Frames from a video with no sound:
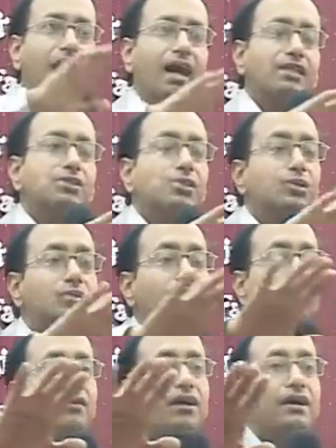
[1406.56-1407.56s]
As soon
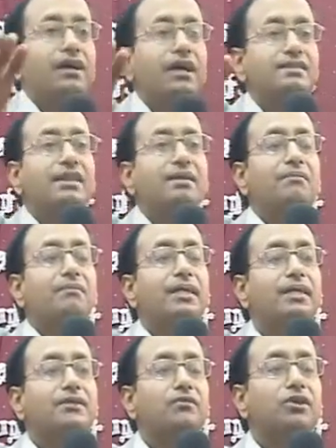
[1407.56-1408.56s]
as the
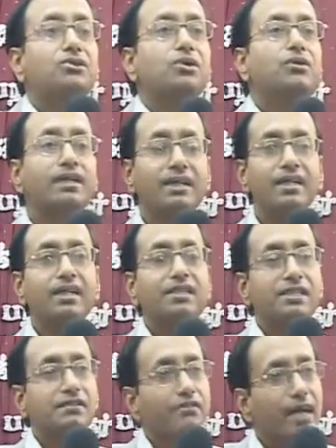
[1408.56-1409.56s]
meeting was over,
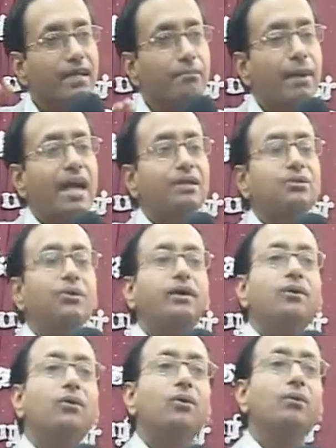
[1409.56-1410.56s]
she went back to
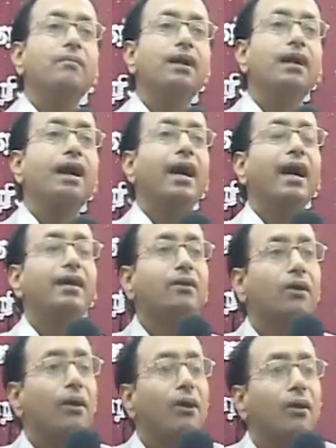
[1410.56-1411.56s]
her home and
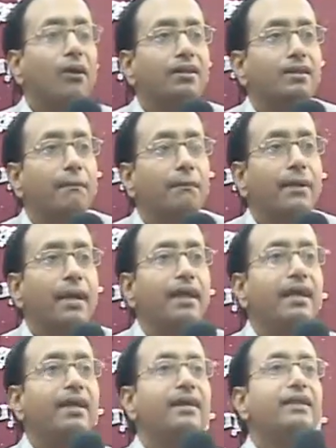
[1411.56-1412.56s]
all the
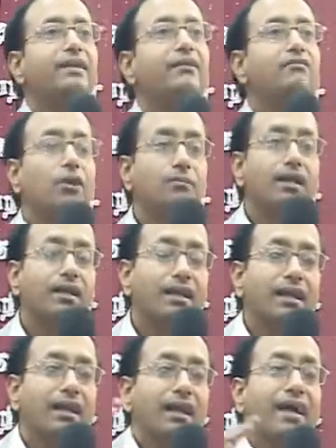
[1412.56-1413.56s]
pain from her
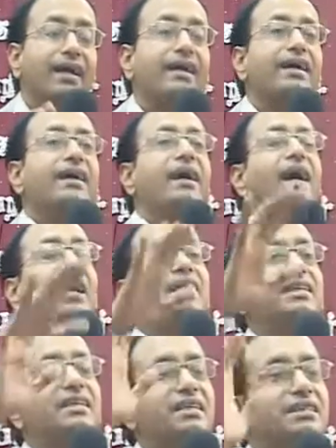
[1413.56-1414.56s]
leg
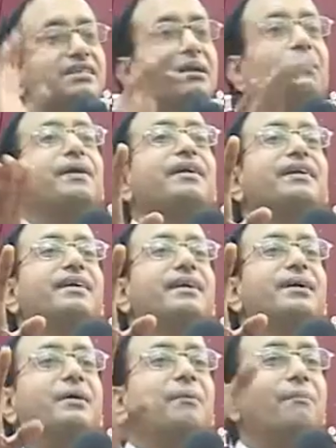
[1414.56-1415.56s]
had disappeared.
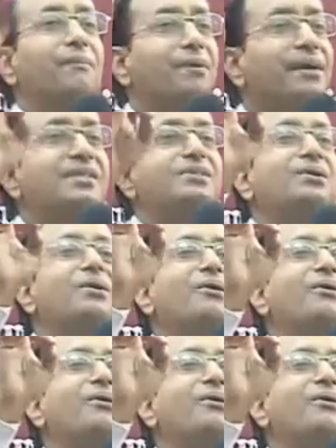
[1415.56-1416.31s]
Praise the